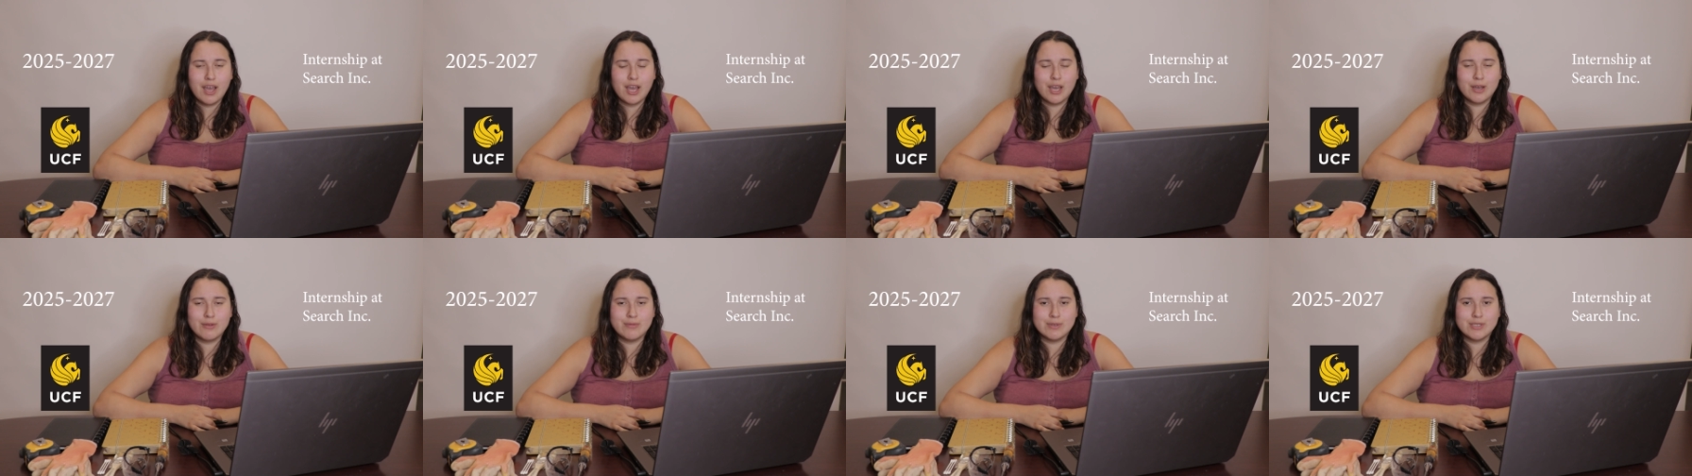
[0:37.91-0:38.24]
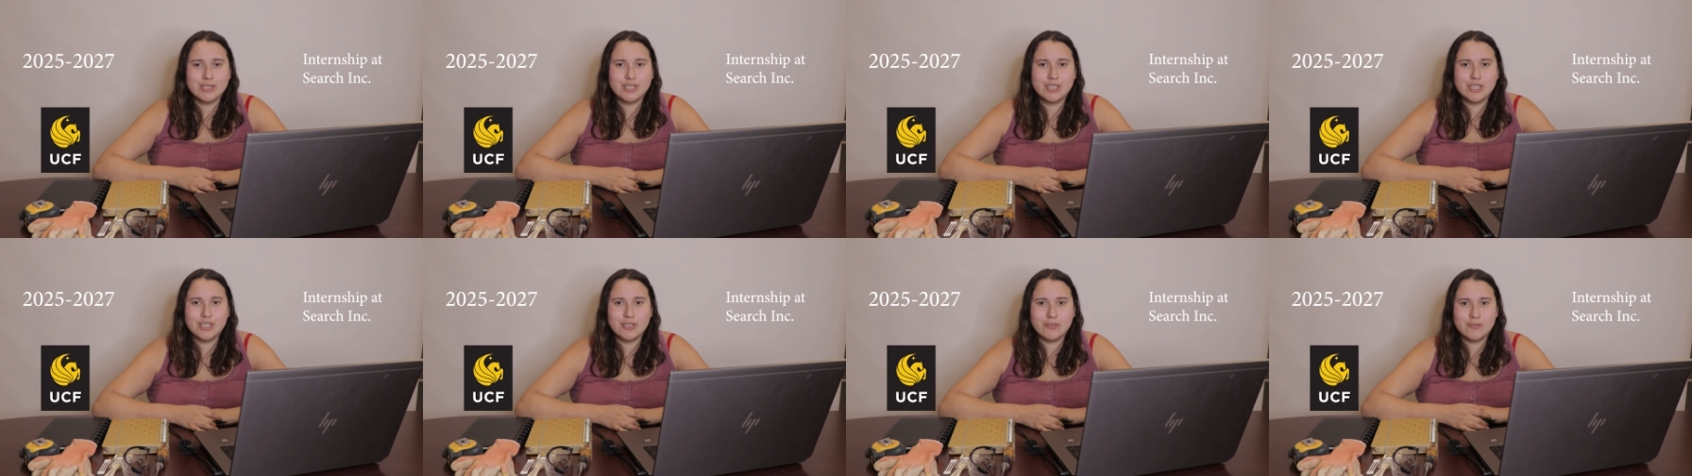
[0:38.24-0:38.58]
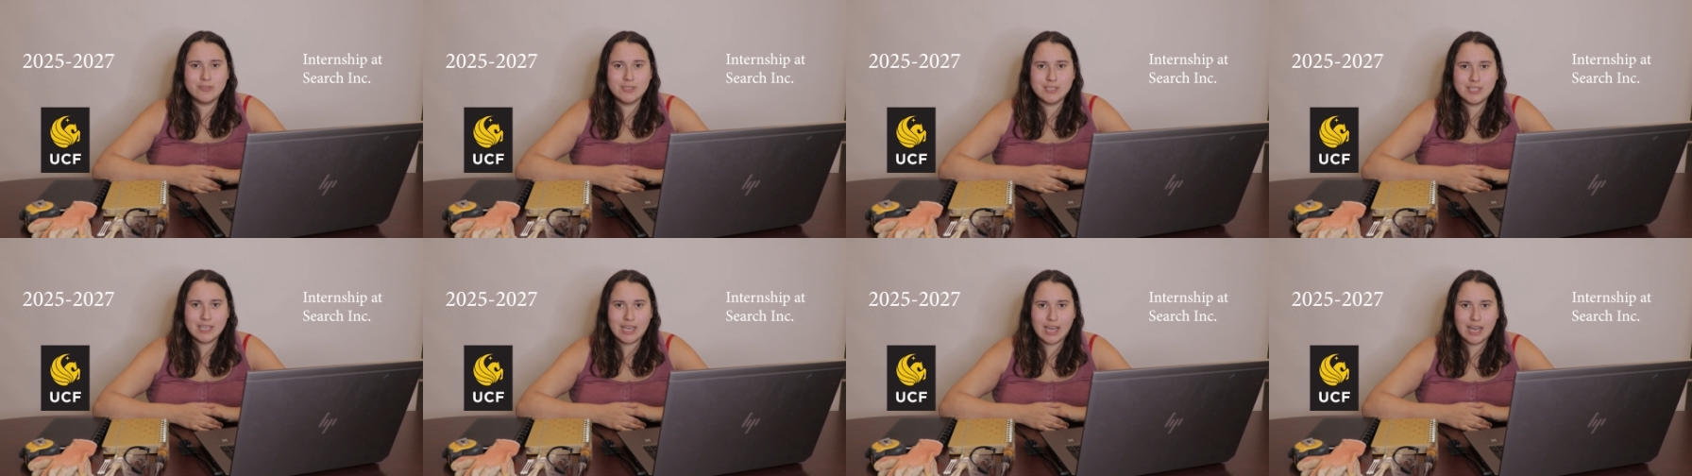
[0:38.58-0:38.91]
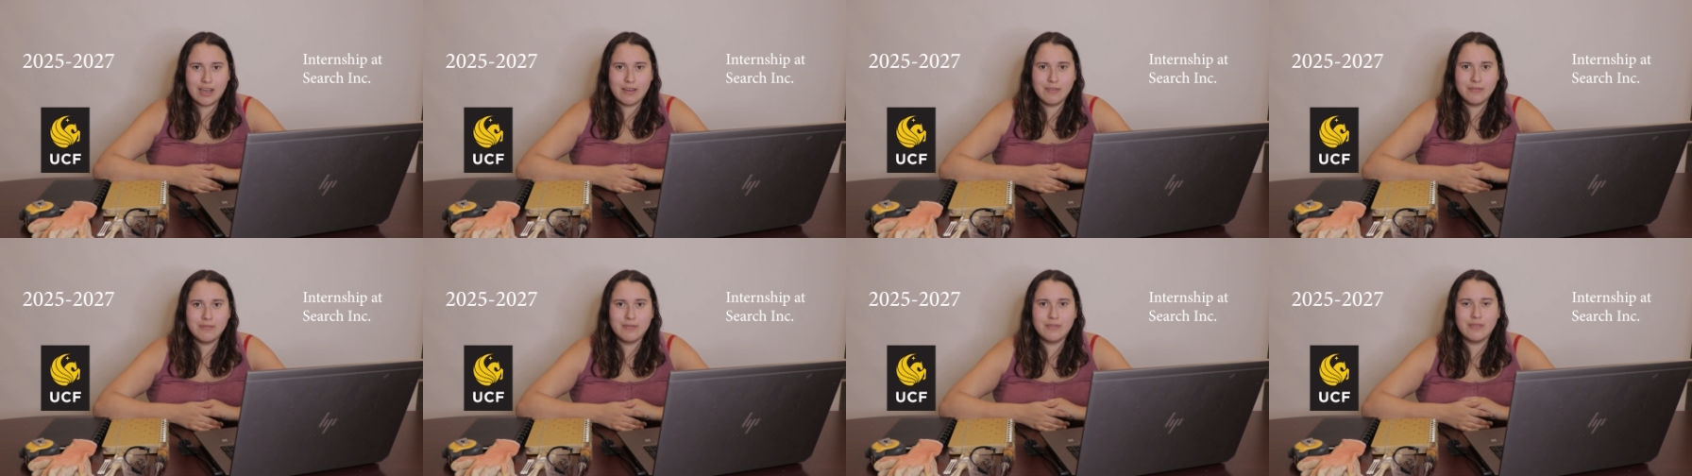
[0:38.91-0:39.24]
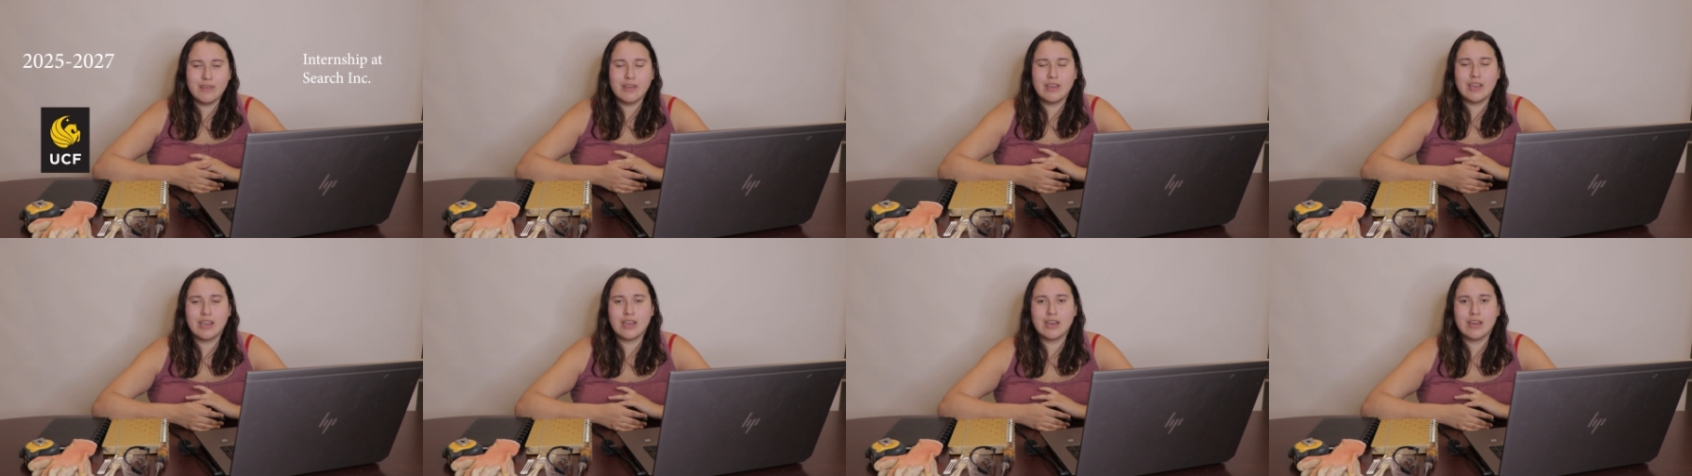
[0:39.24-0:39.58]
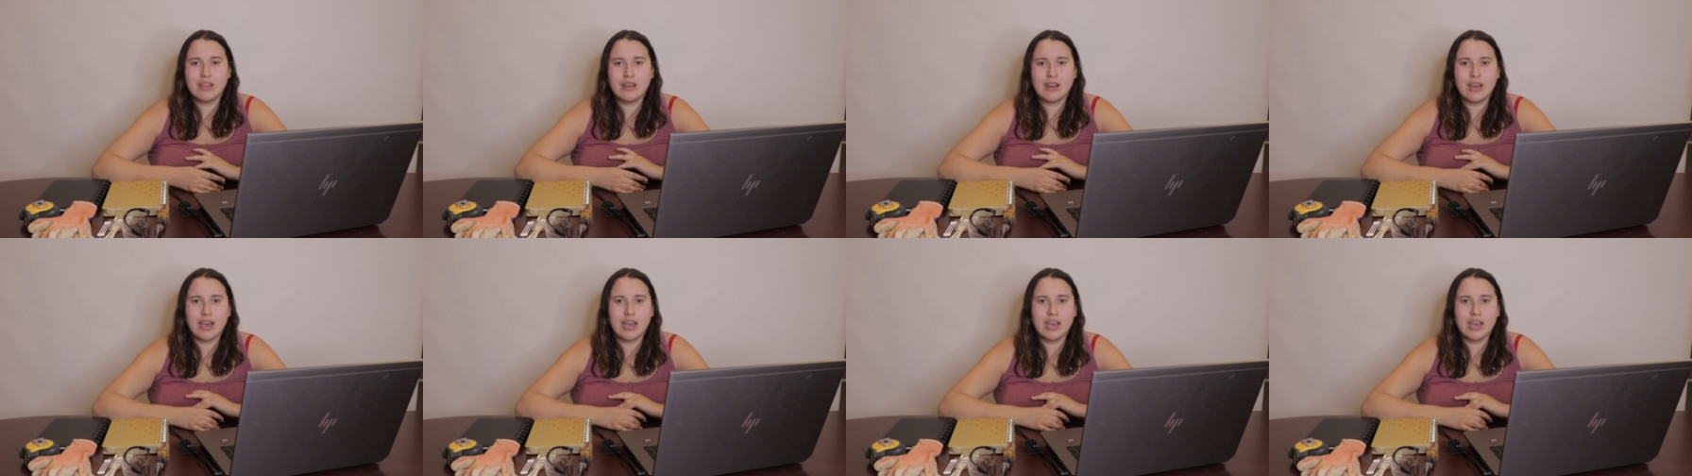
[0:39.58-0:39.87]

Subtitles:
I went to UCF and